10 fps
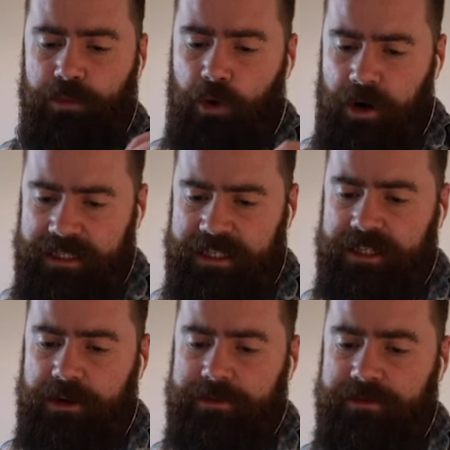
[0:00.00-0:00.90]
works in
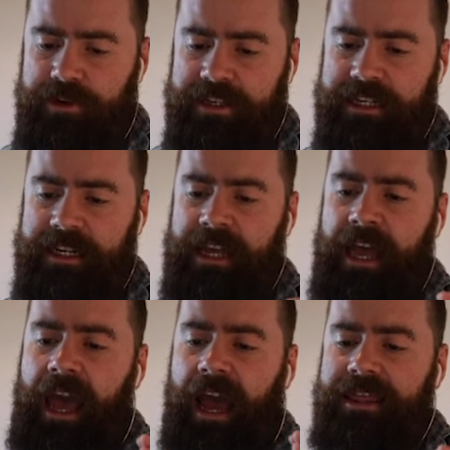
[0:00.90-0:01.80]
terms of addressing it,
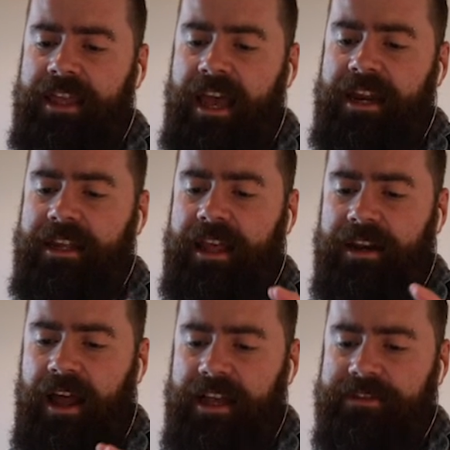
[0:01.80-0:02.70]
and then in that
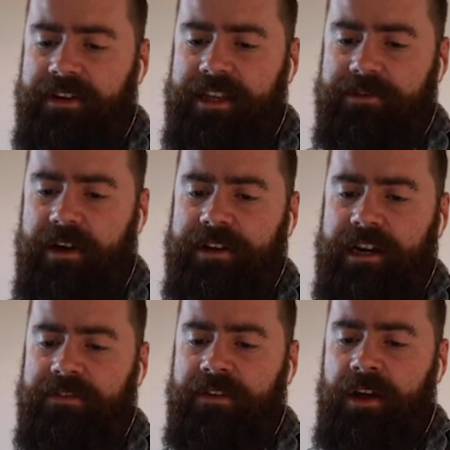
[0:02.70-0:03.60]
last phase around kind
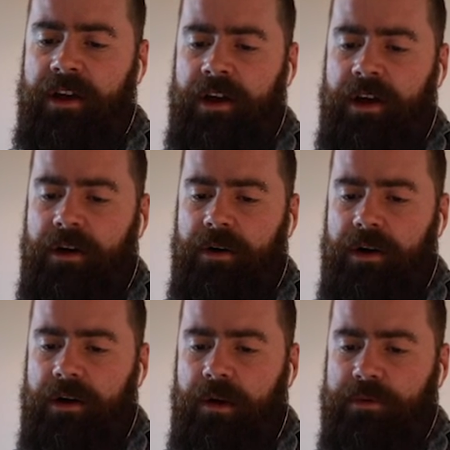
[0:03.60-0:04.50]
of,
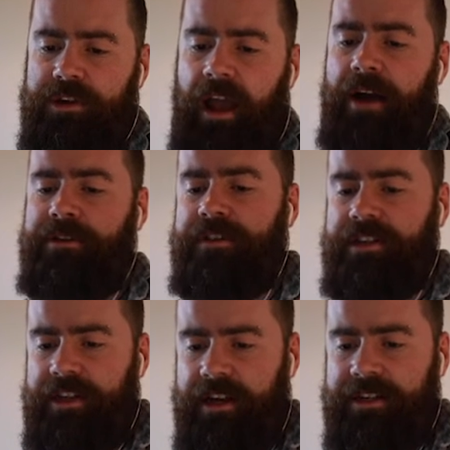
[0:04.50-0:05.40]
once you're out of the
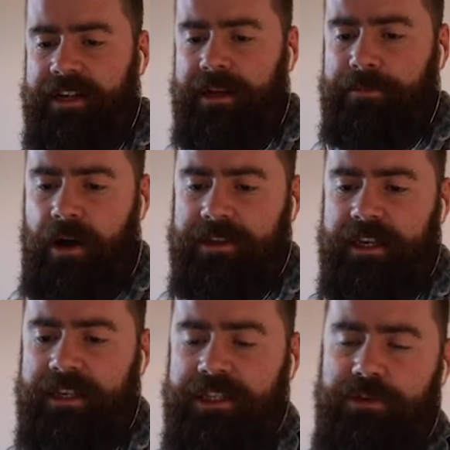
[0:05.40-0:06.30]
design thinking
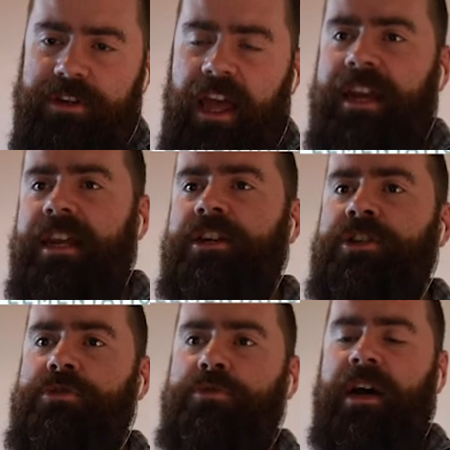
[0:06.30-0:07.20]
process, you're then
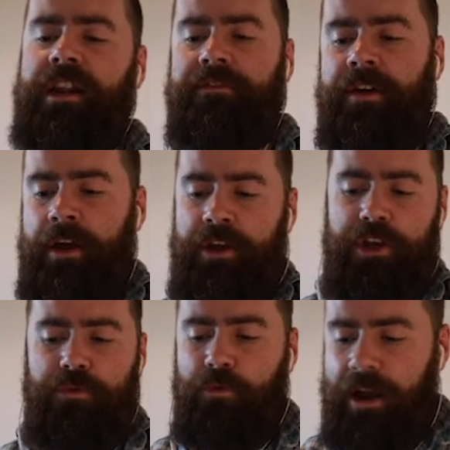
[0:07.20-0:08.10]
into kind of,
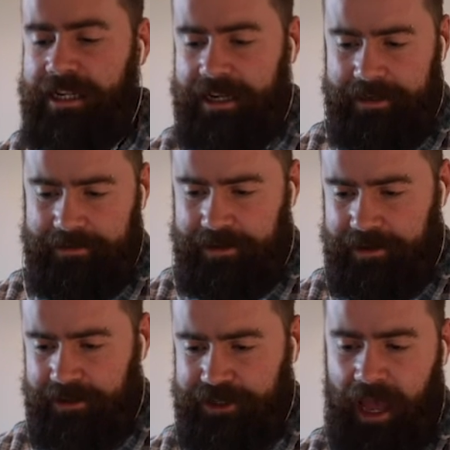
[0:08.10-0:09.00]
you're writing
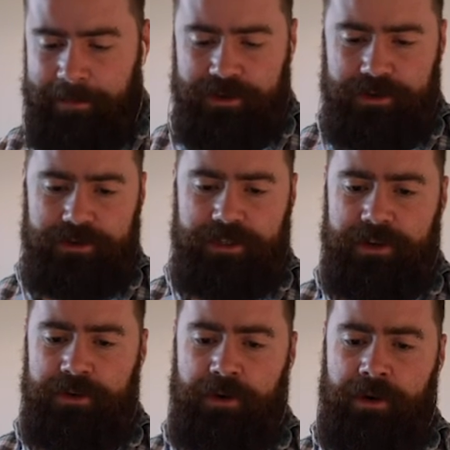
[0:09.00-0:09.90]
the
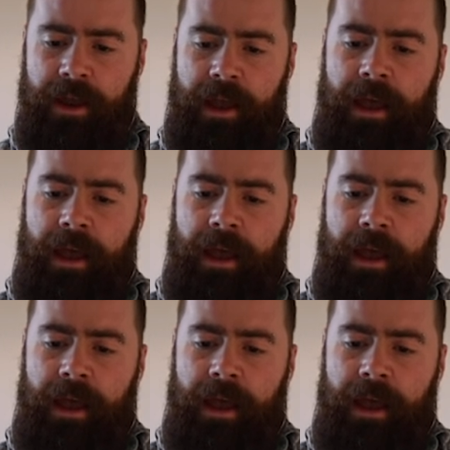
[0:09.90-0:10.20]
chapters, you're